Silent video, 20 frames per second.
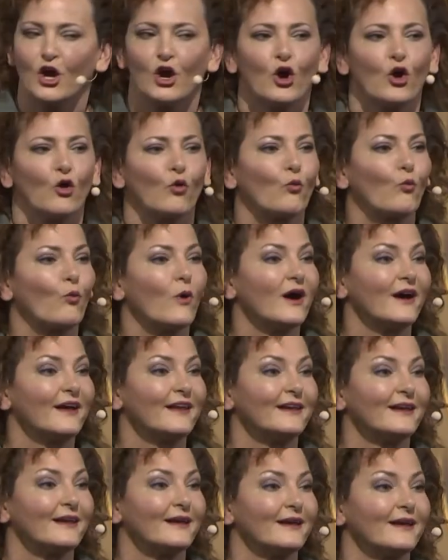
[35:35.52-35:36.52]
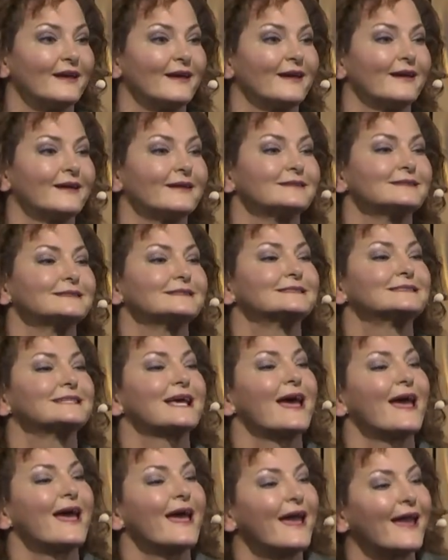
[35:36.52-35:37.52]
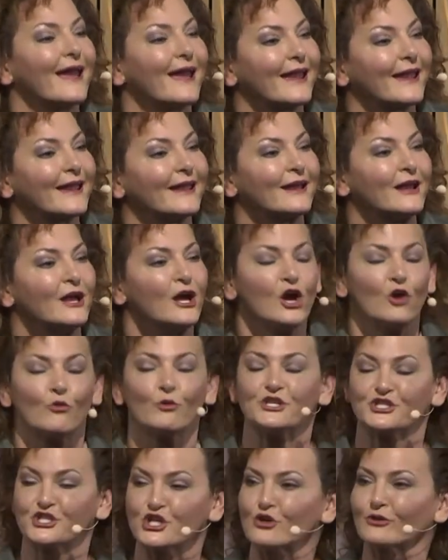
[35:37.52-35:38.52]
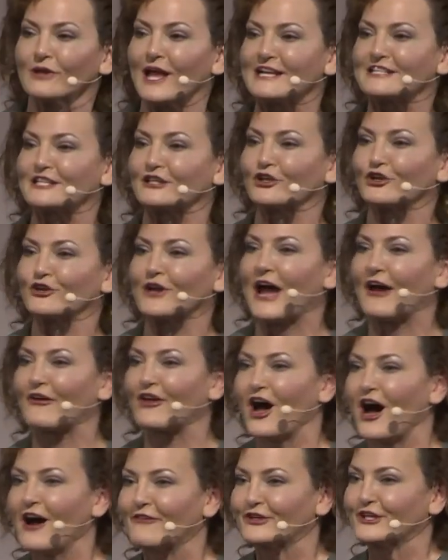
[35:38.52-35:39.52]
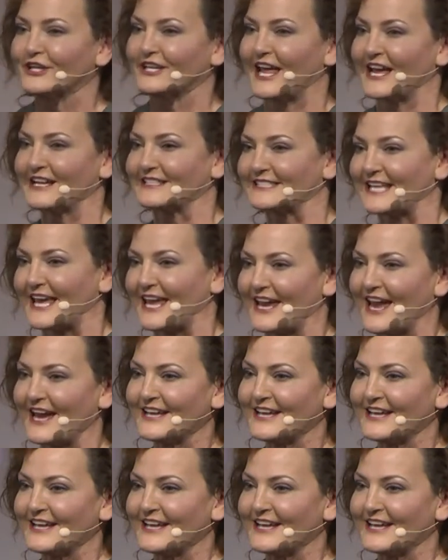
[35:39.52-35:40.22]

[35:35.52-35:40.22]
One day. Would you like to learn how to hover today? Say yes.